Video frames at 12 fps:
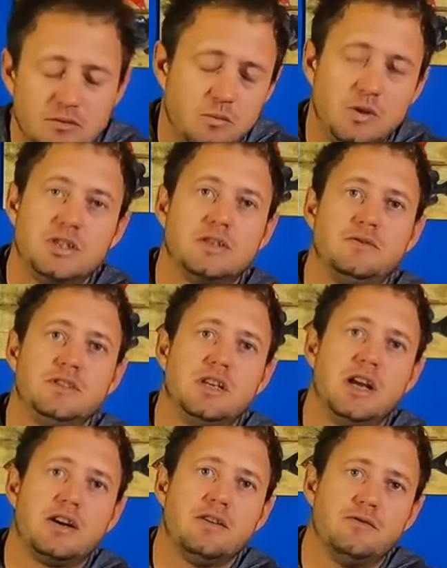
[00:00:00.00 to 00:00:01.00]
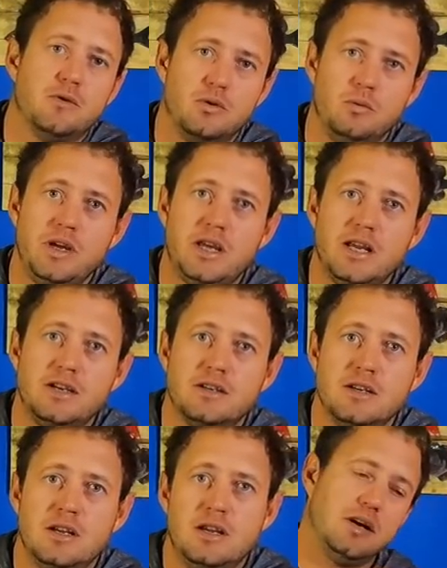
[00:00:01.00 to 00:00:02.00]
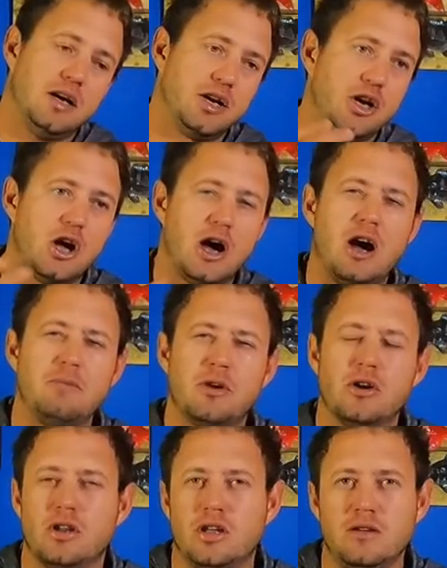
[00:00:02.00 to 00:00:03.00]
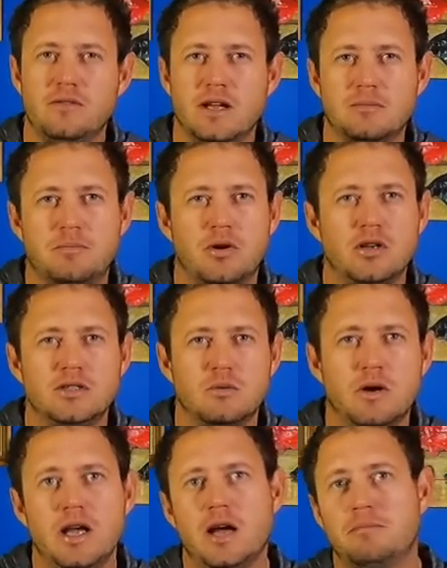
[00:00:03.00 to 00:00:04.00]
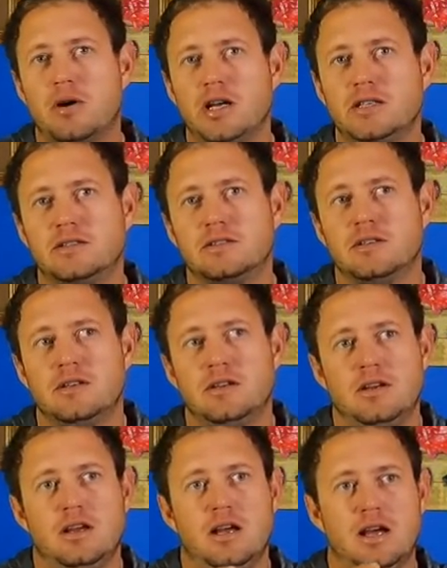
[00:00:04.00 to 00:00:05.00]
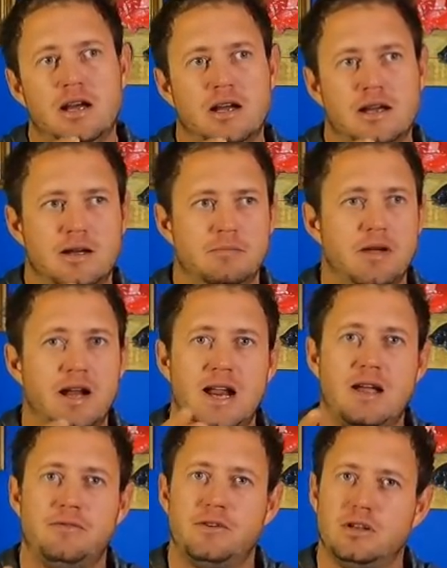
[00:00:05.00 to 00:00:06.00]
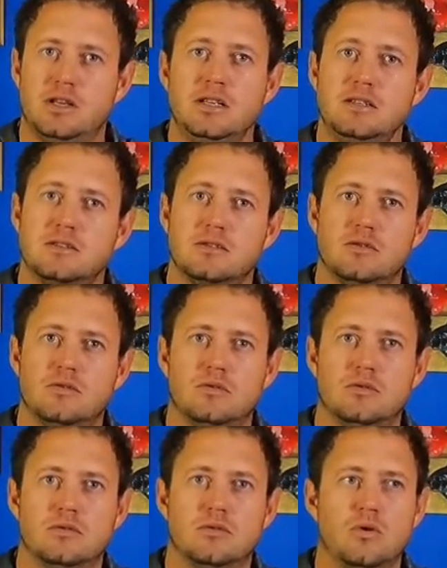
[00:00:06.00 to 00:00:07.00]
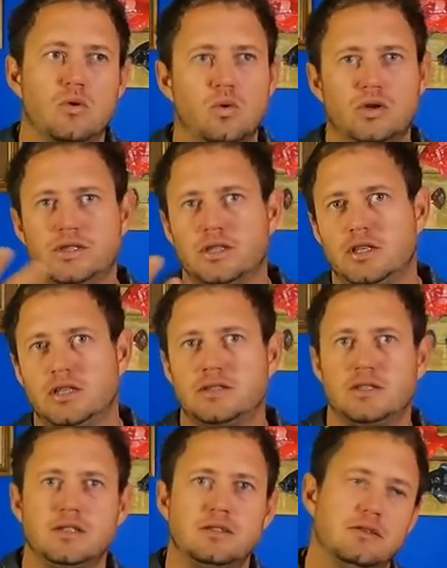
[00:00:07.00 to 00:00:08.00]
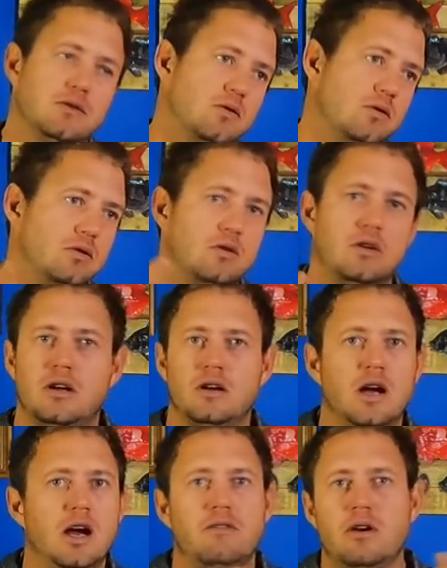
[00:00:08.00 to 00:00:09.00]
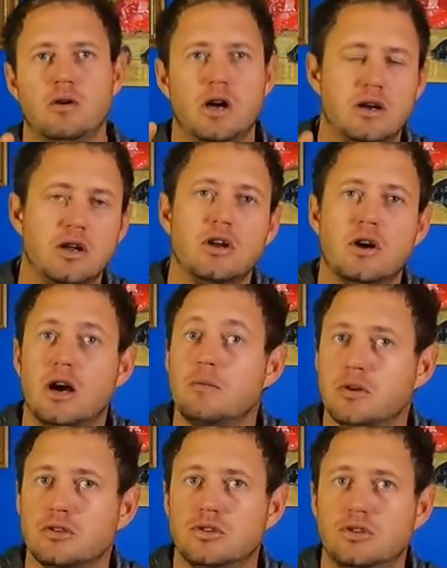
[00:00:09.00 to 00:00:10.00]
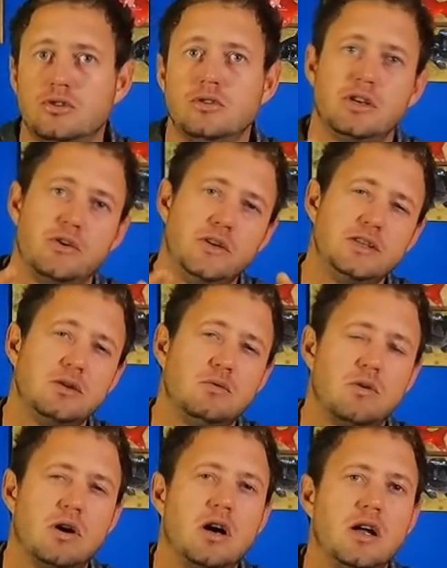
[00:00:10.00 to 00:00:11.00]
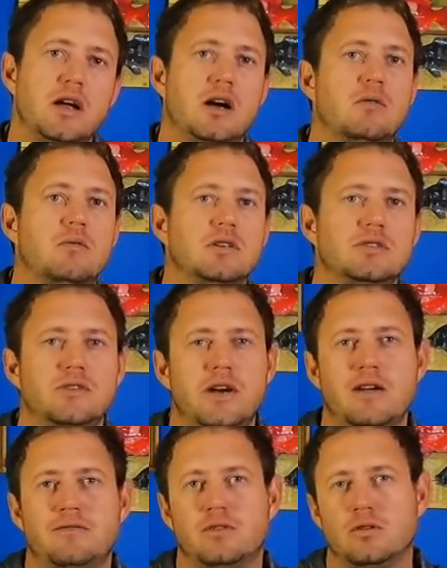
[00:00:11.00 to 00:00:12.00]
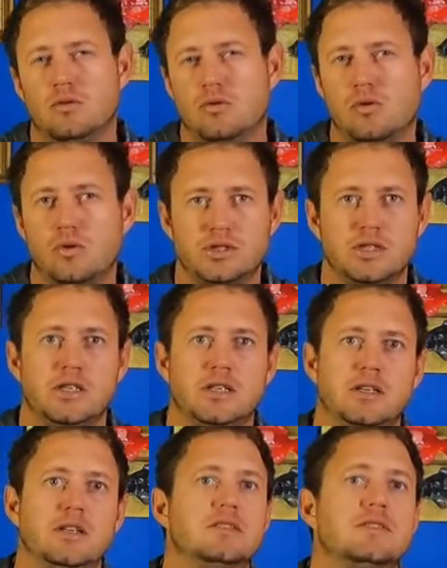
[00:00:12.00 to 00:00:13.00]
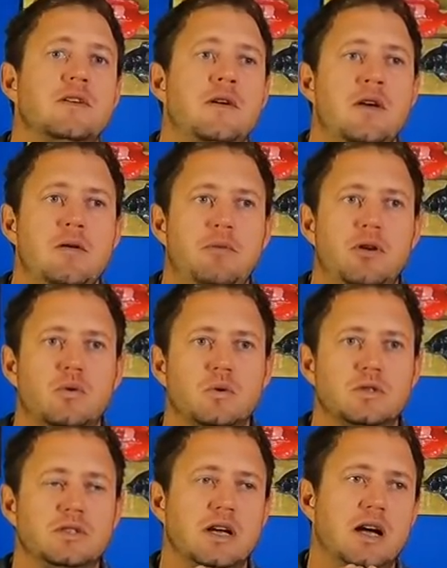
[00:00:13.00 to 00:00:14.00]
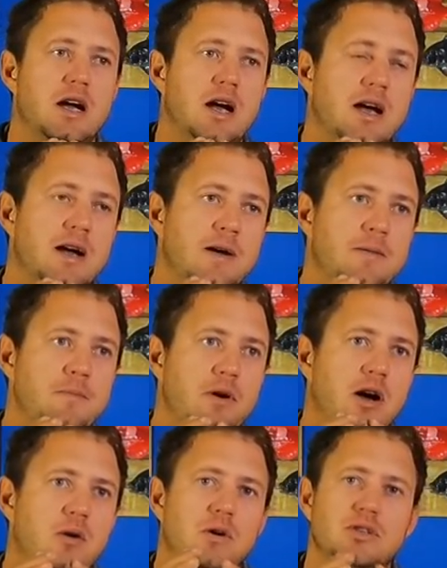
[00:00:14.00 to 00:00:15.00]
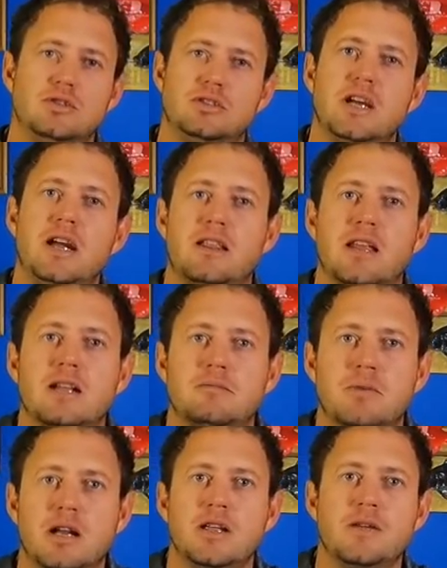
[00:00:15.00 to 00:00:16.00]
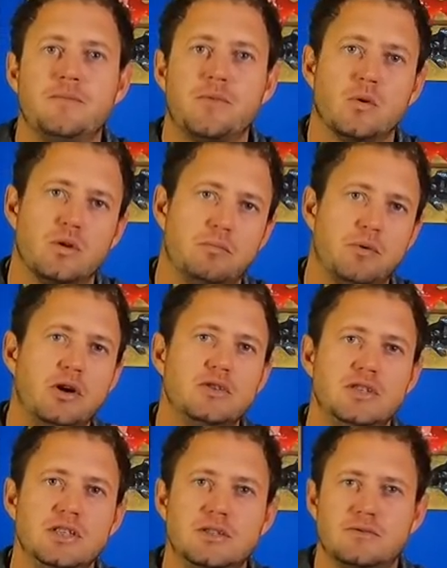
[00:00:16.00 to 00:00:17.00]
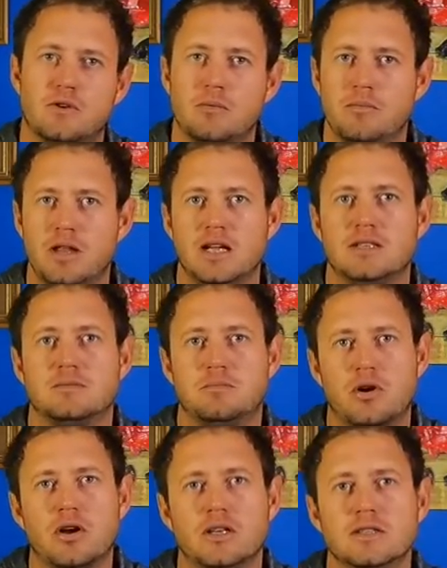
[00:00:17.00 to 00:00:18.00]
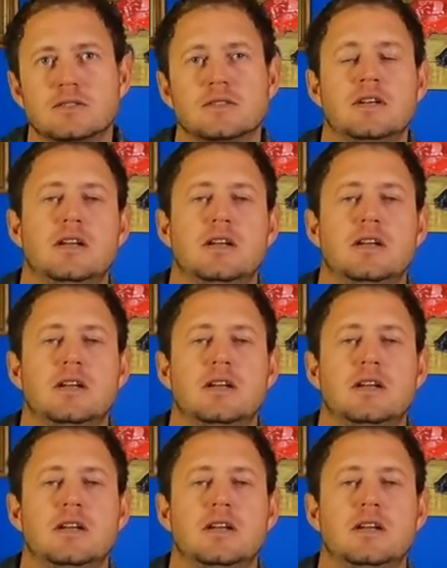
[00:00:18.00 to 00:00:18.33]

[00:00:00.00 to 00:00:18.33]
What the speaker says: We just fish lekker for the weekend. I don't know how I'm going to give that prize away. I might raffle it or auction it or however. I don't know how I'm going to do. The reason why I want to raffle or auction it is because I want to take that money or the proceeds from that prize